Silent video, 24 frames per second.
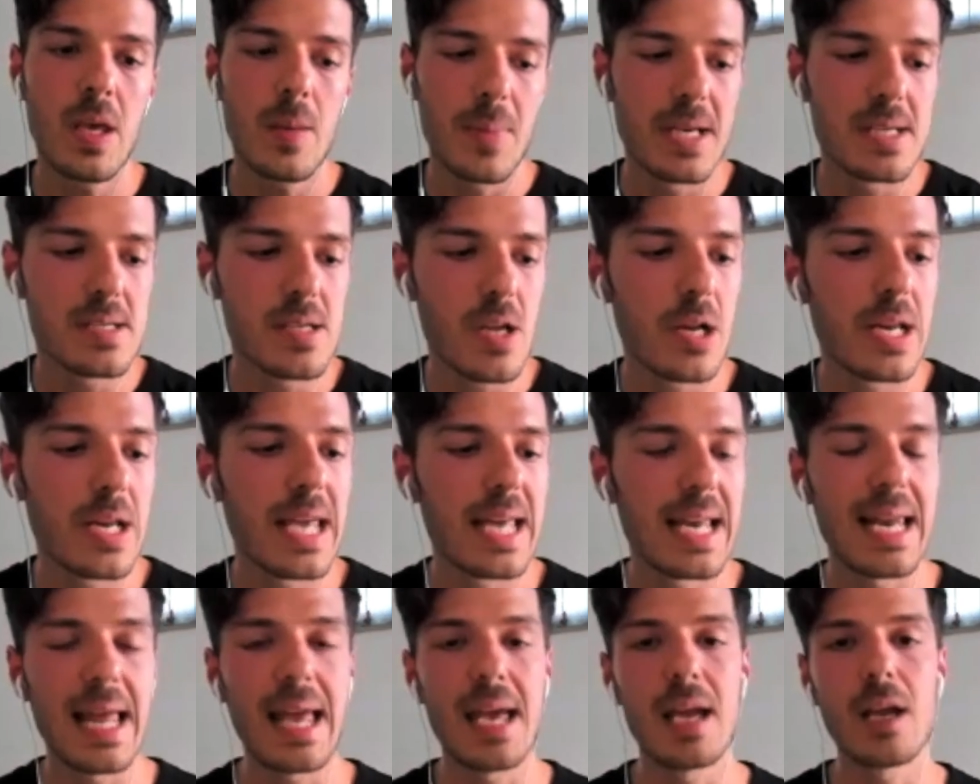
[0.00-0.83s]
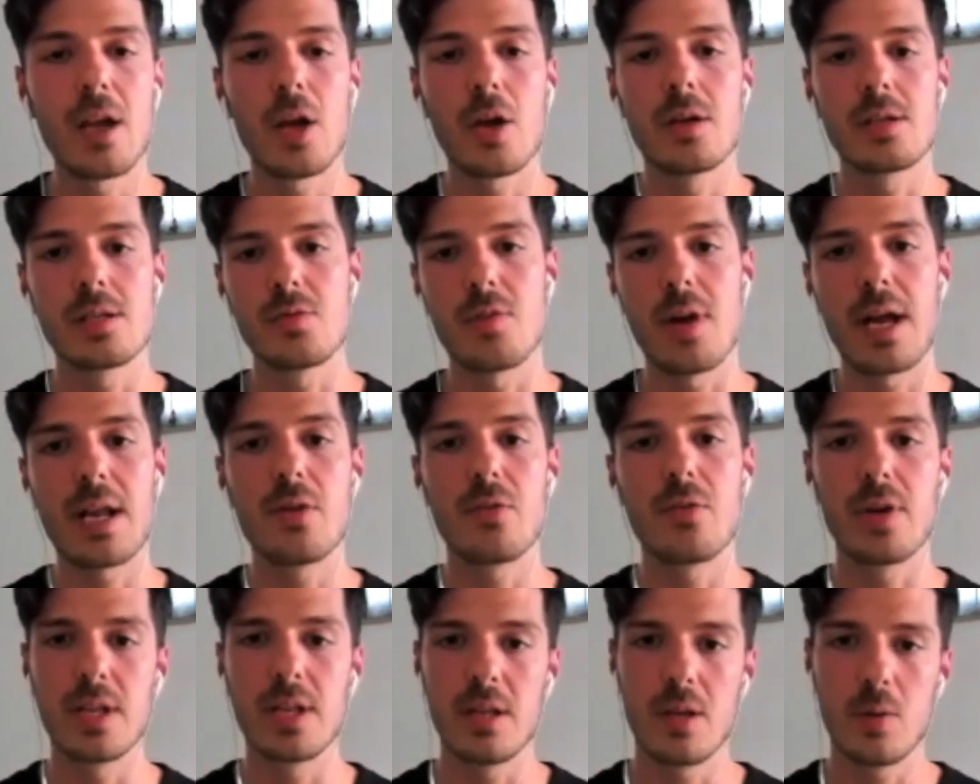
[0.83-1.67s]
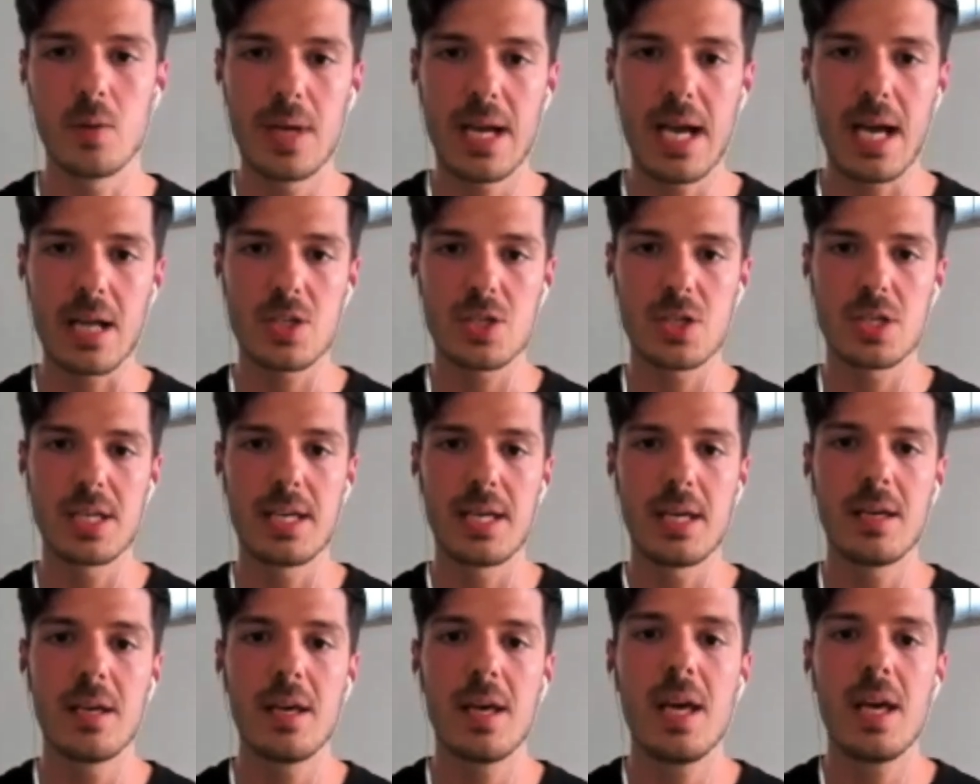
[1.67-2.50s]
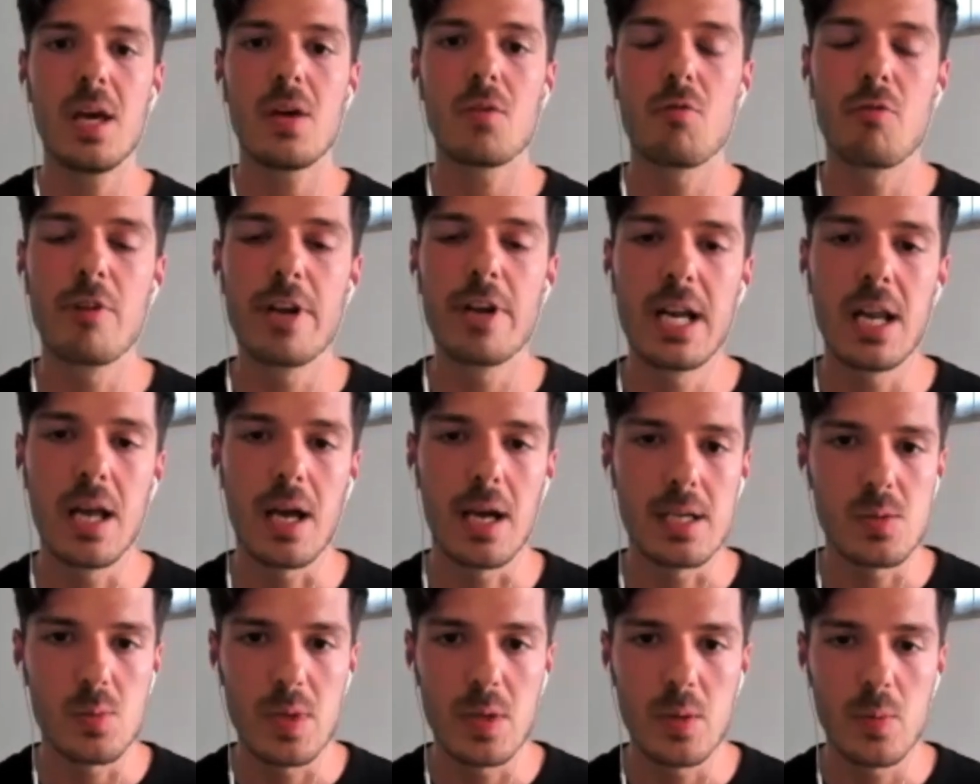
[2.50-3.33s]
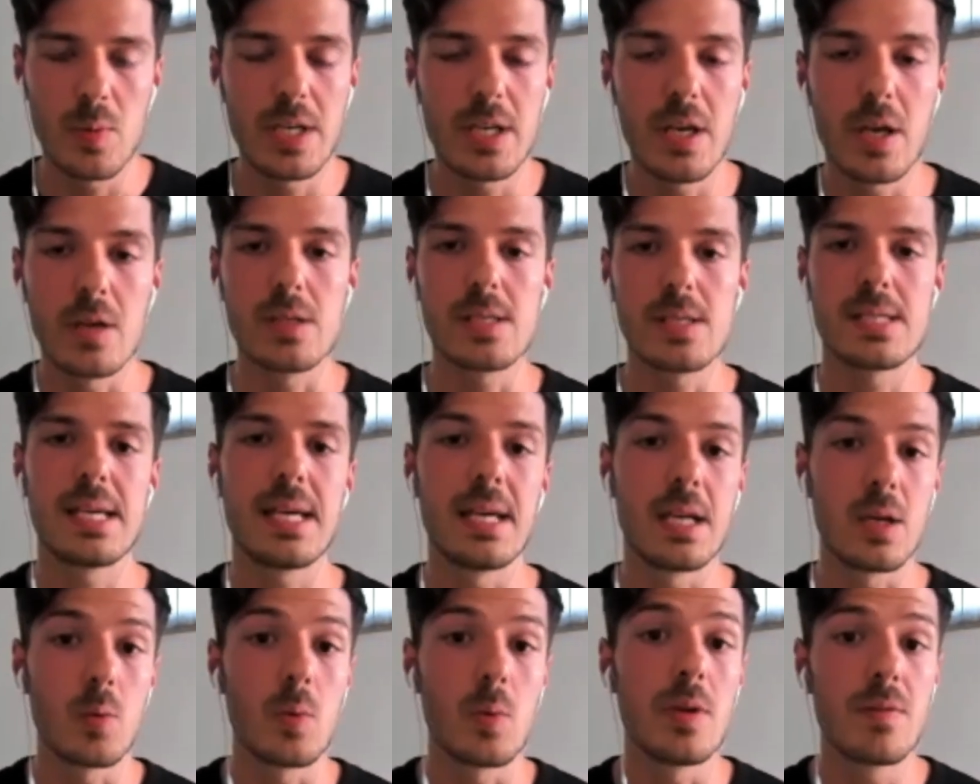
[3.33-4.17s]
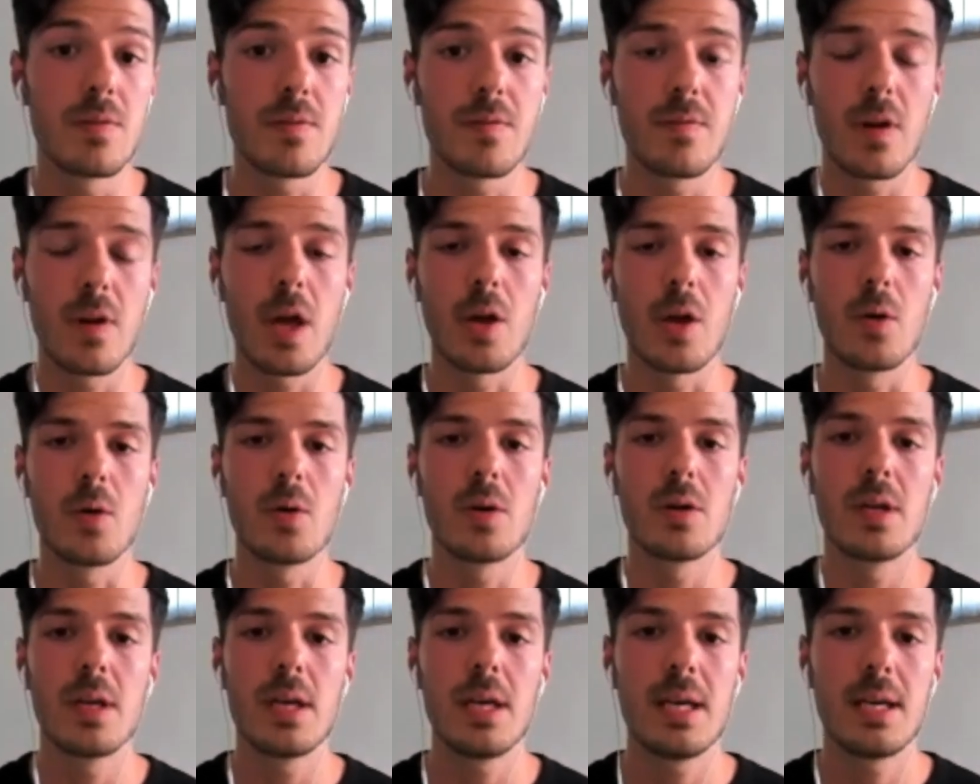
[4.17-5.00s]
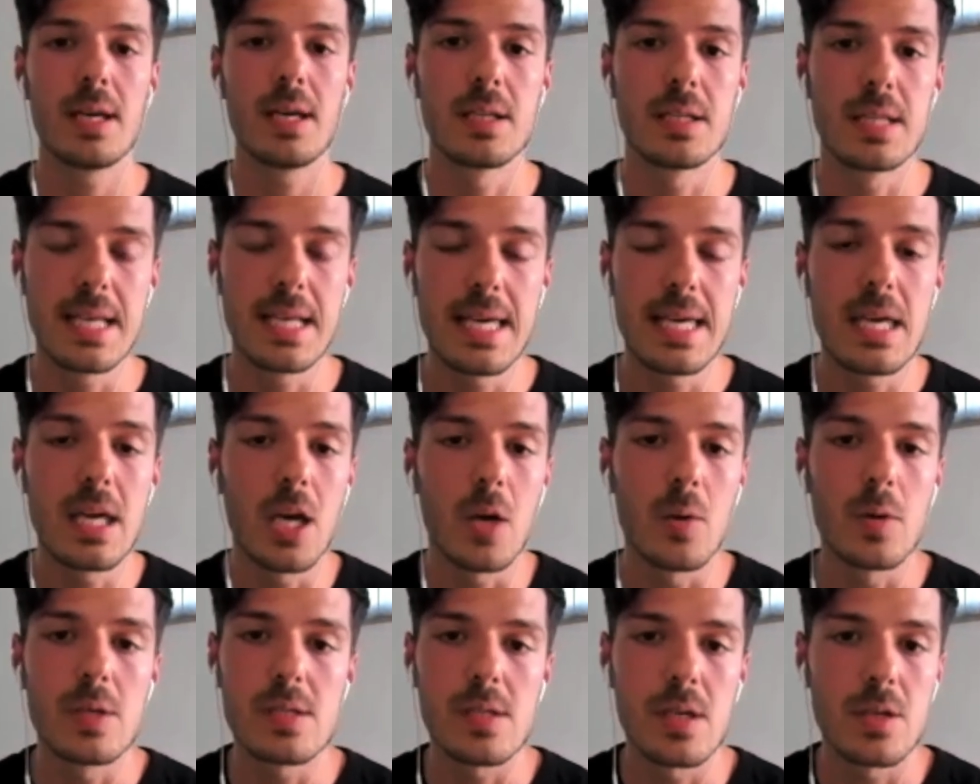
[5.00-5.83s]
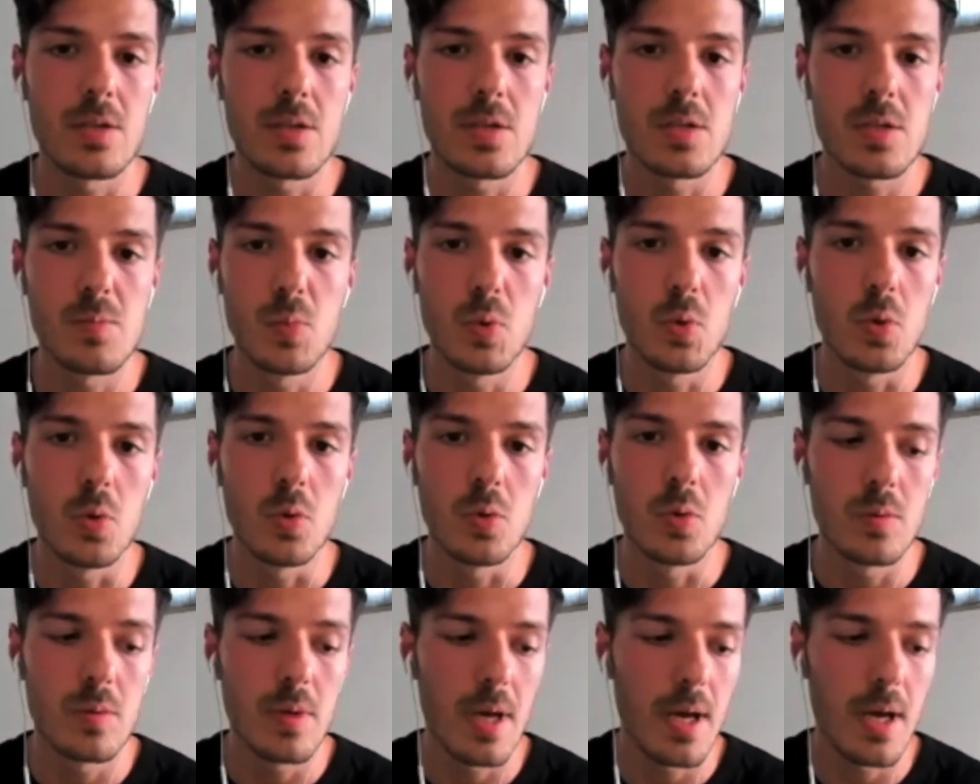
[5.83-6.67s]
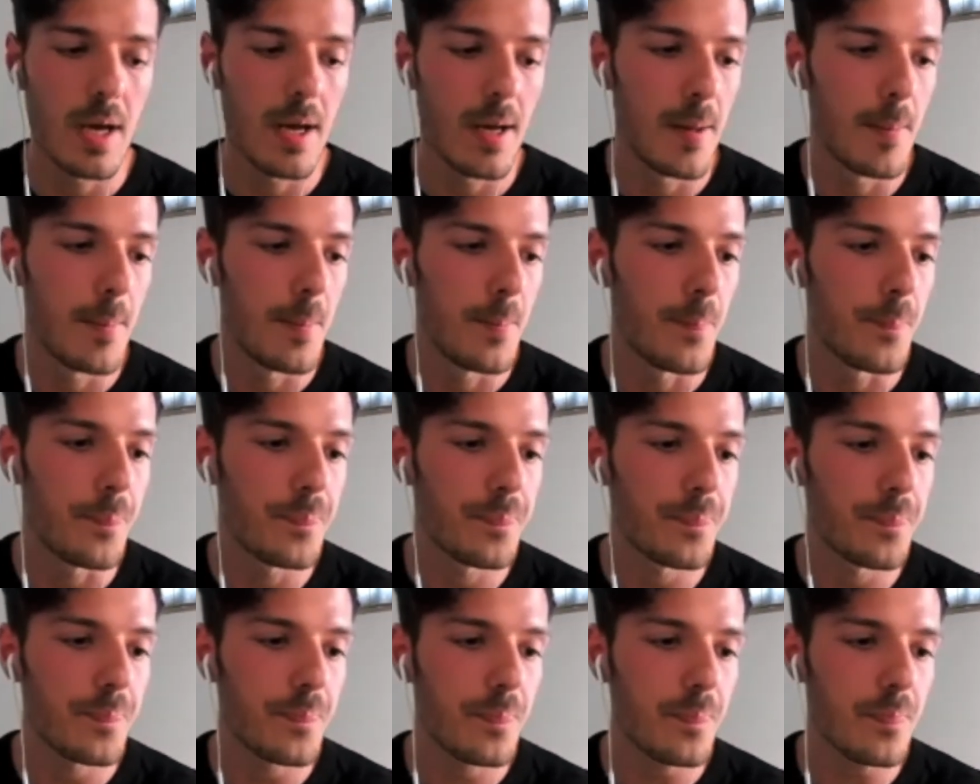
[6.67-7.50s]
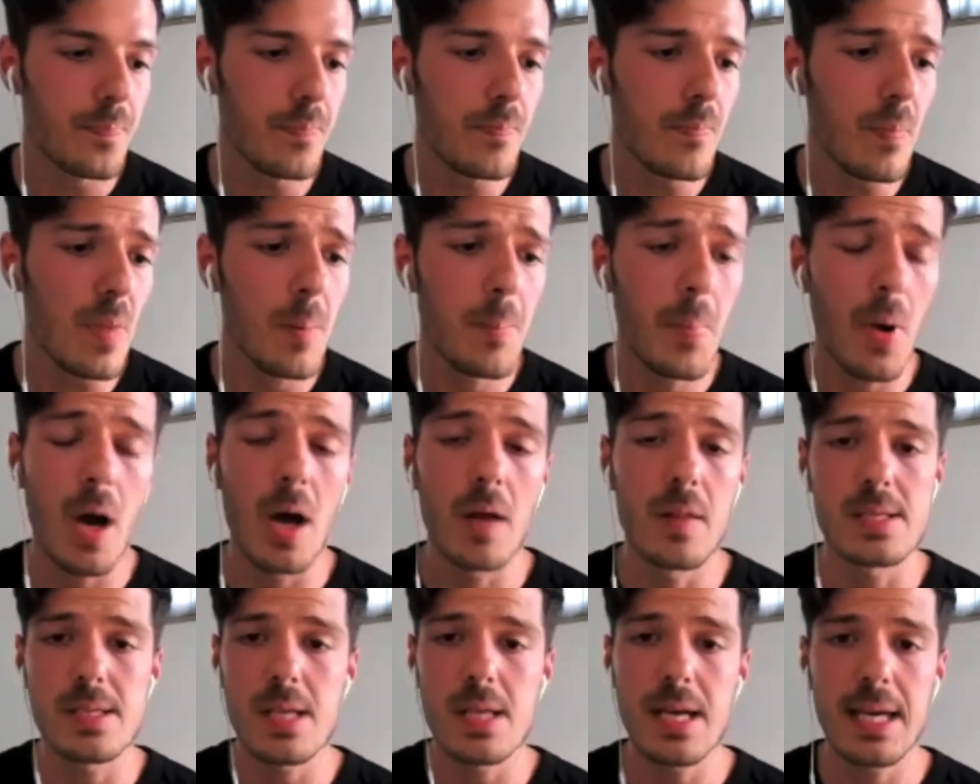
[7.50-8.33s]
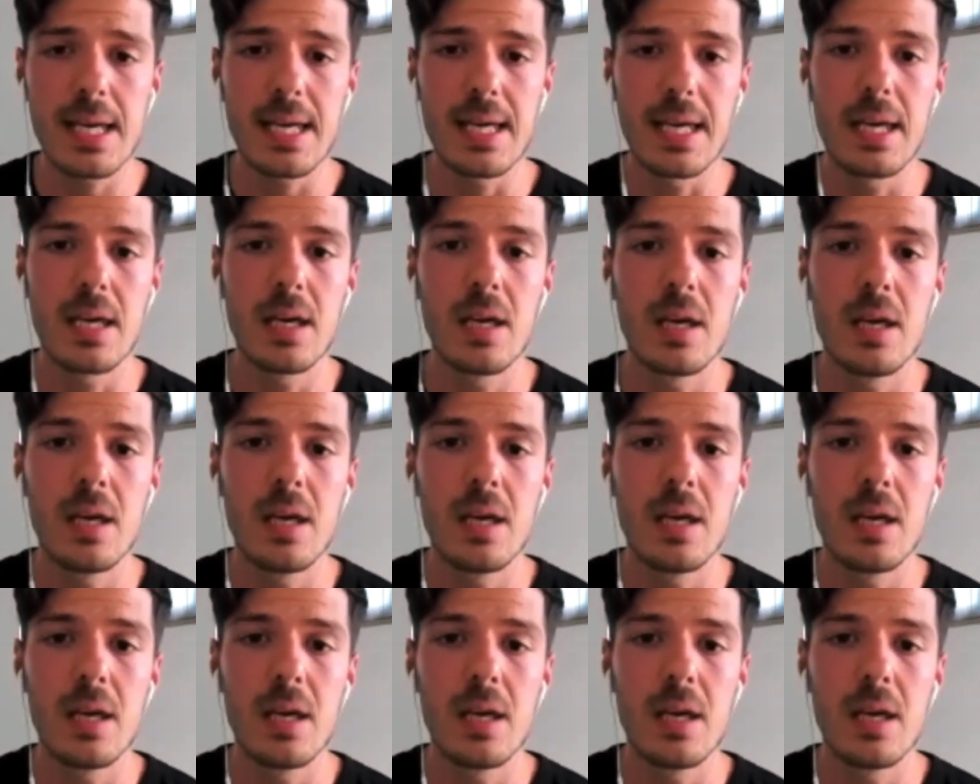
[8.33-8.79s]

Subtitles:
But it's only in letting go and surrendering that we actually realize we don't sink, we float, and that the ego is such a small part of the psyche.